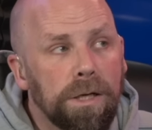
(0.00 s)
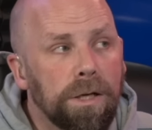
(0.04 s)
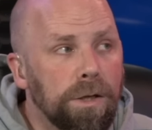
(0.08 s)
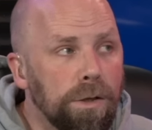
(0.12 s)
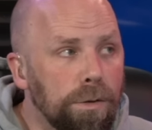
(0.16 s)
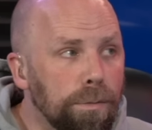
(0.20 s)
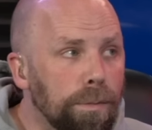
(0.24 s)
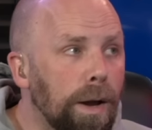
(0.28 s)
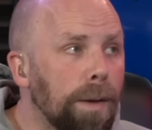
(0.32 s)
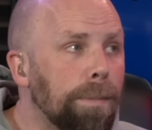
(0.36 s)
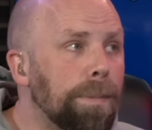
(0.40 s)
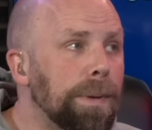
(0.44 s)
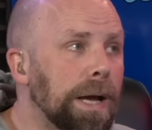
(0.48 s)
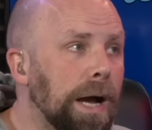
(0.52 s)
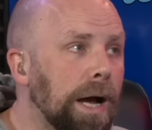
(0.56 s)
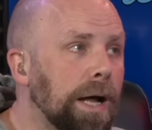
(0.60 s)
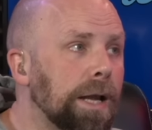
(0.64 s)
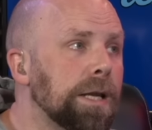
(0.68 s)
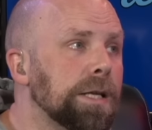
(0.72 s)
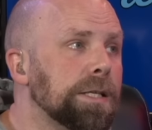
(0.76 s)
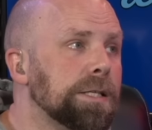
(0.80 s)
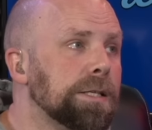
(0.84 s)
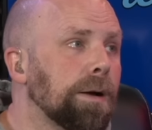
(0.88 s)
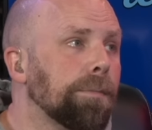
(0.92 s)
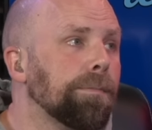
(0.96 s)
You might be
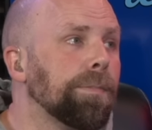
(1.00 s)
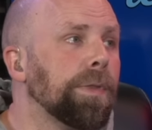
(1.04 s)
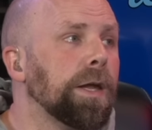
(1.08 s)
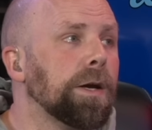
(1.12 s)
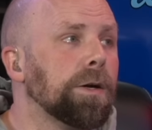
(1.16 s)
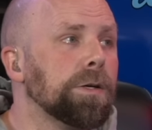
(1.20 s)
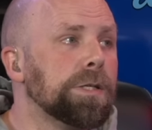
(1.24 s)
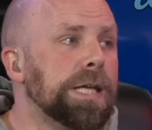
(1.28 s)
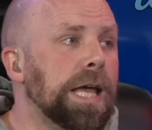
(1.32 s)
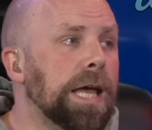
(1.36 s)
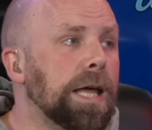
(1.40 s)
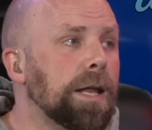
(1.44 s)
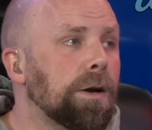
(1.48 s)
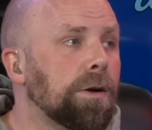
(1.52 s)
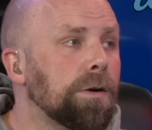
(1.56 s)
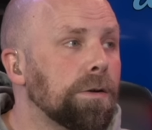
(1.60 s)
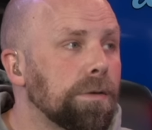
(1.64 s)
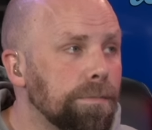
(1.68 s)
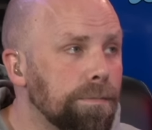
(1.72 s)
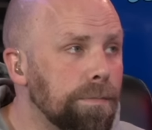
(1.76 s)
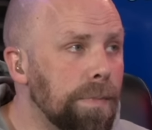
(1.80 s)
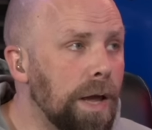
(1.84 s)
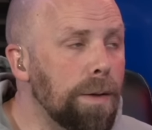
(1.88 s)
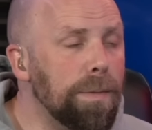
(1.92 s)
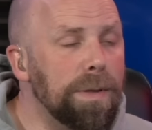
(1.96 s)
onto something there, Tanner.
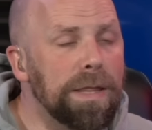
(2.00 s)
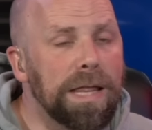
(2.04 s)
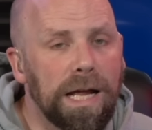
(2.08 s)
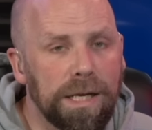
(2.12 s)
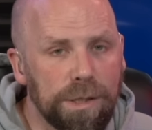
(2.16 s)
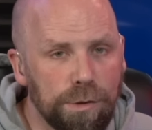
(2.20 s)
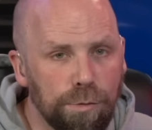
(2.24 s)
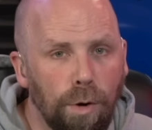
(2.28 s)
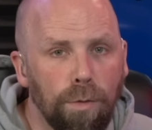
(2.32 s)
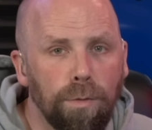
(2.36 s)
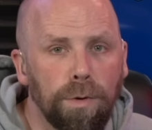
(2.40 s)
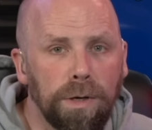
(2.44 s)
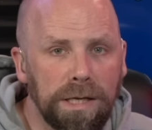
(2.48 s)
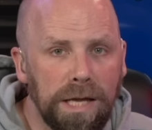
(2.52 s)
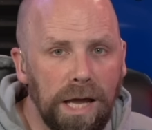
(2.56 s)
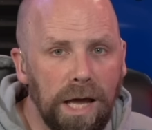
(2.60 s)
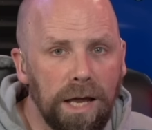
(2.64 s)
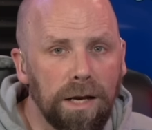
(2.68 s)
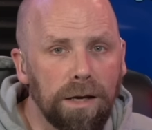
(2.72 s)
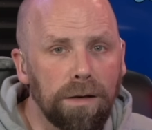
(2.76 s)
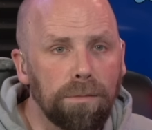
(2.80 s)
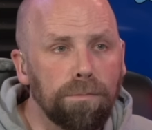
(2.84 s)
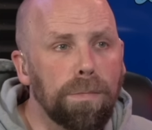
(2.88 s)
Maybe that's what we're getting.